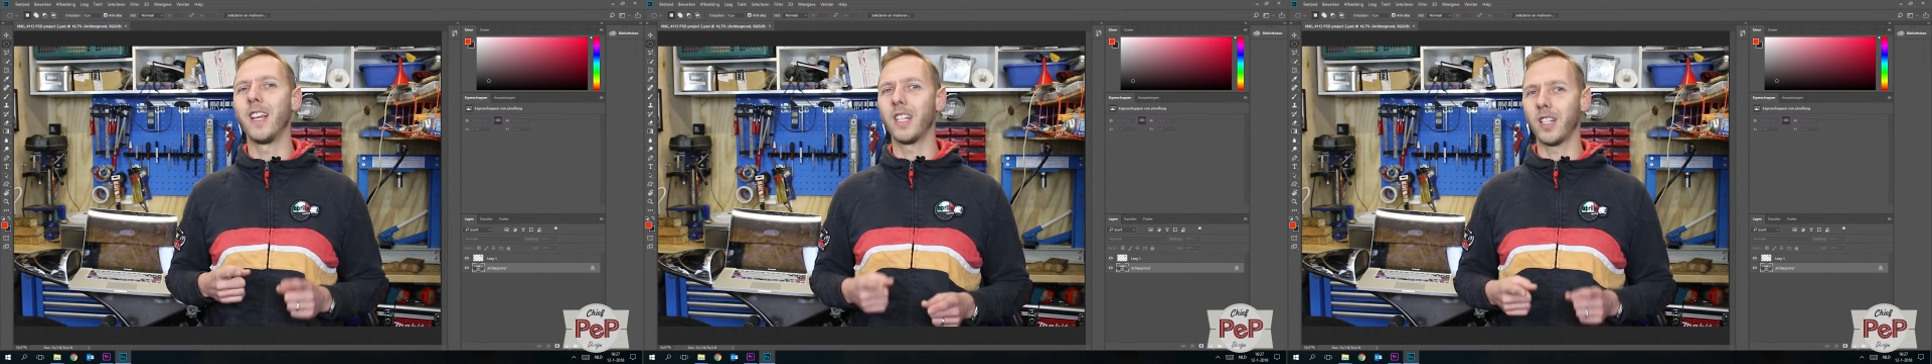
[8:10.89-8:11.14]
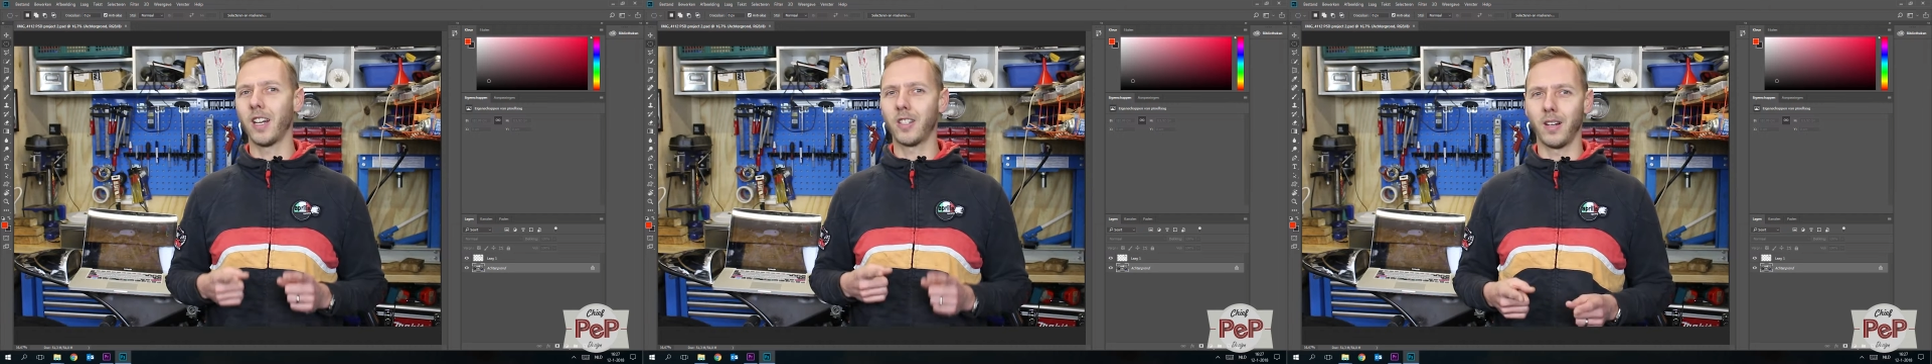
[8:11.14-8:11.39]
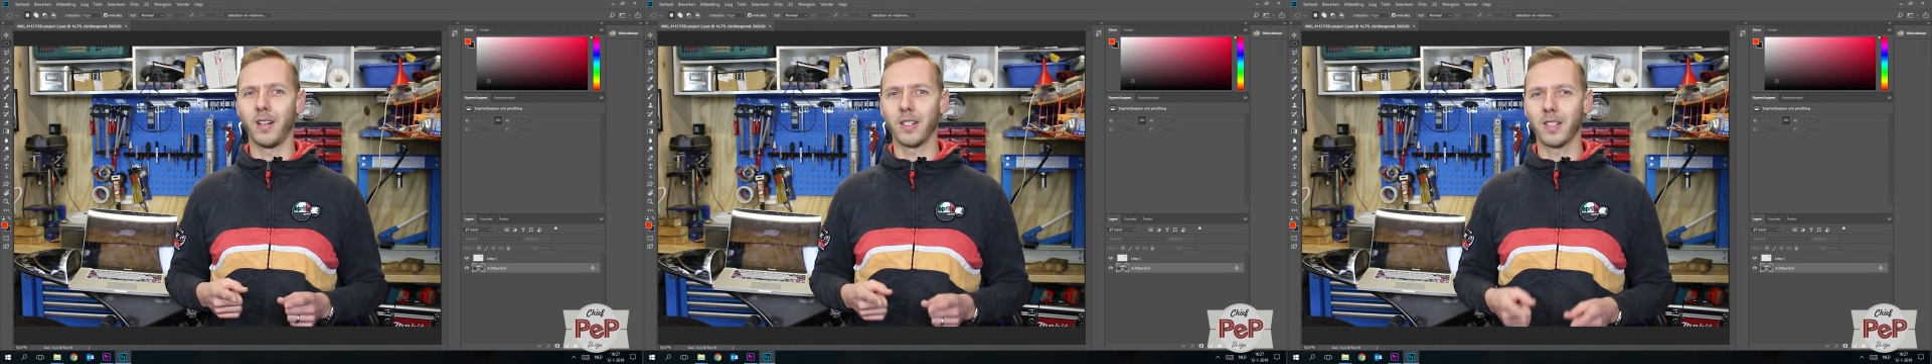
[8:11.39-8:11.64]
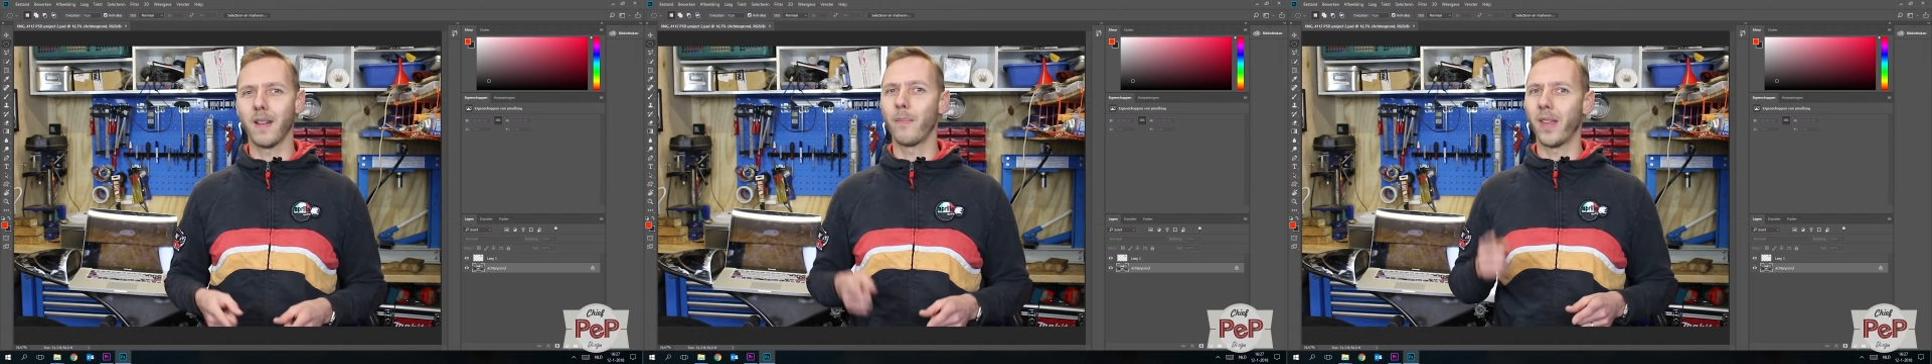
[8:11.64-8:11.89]
this
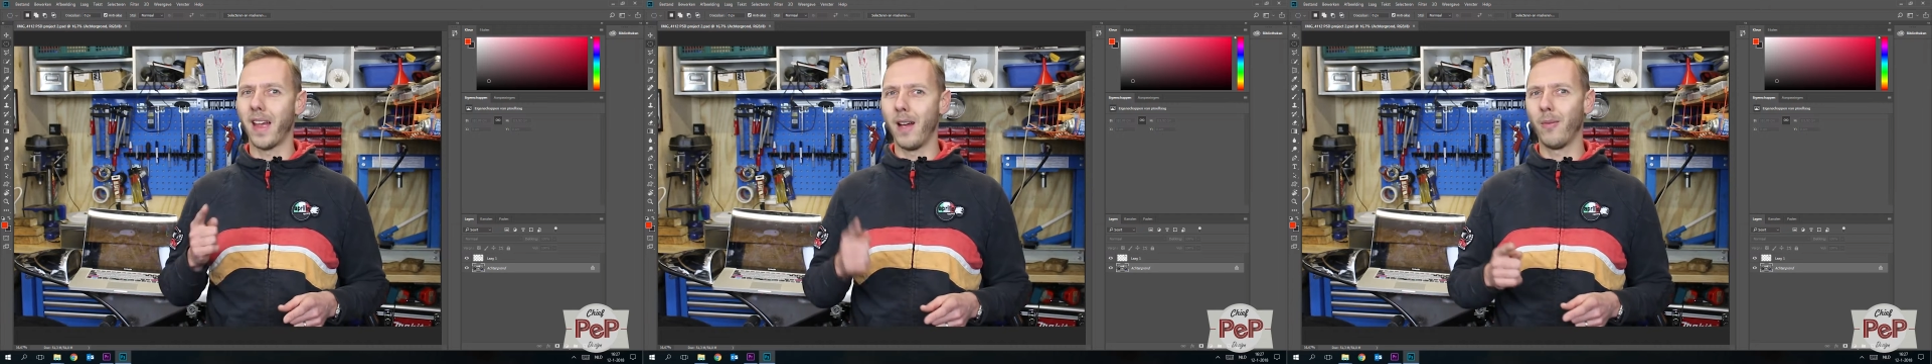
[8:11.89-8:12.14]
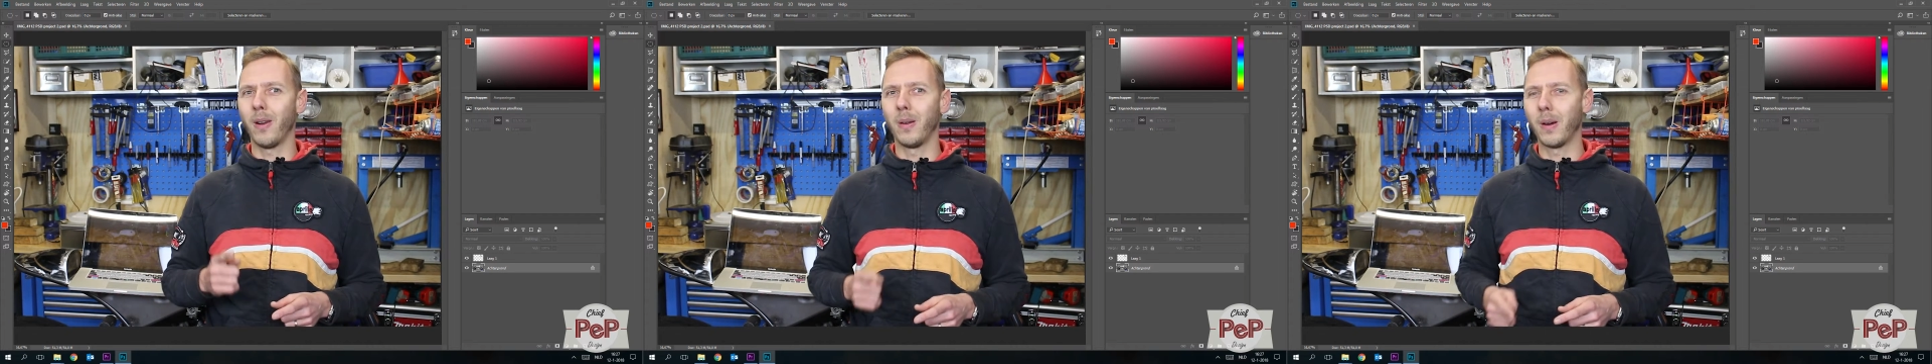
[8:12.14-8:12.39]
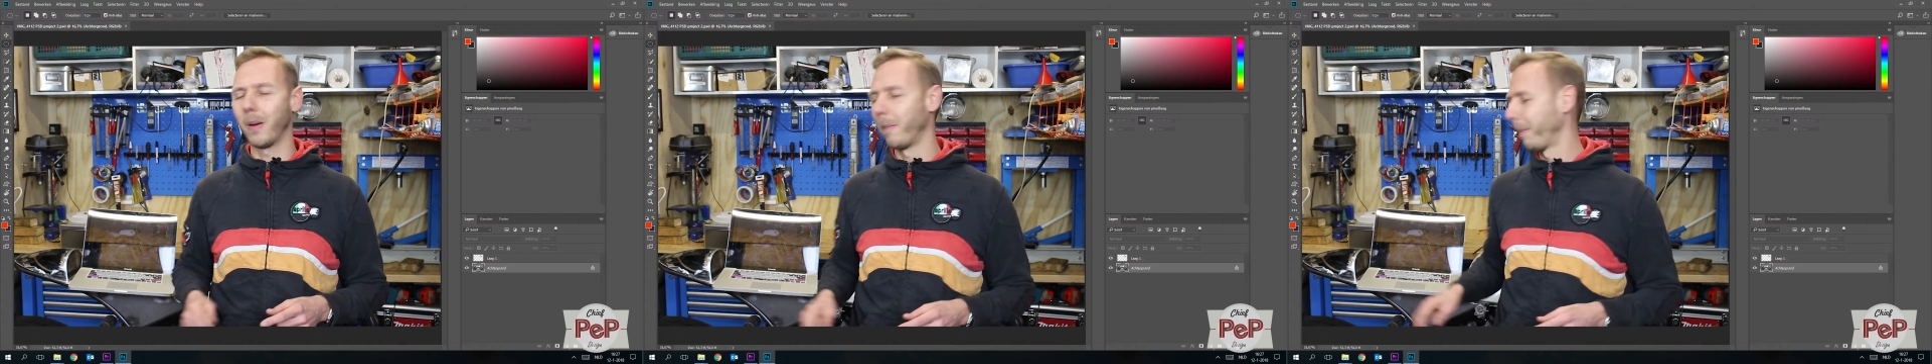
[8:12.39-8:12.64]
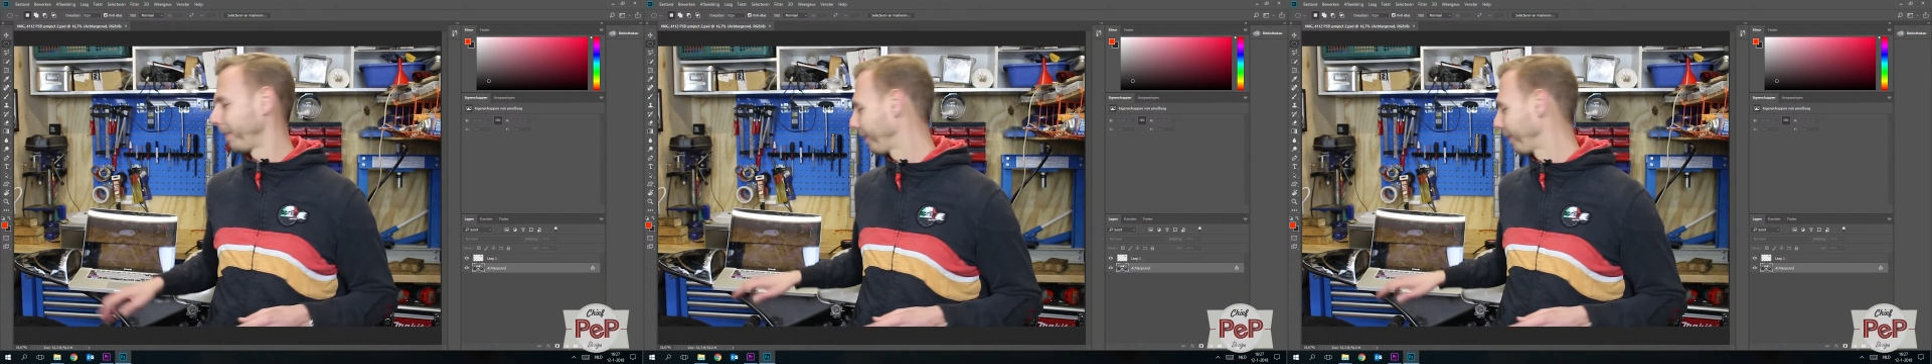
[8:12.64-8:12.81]
exhaust. Have a look.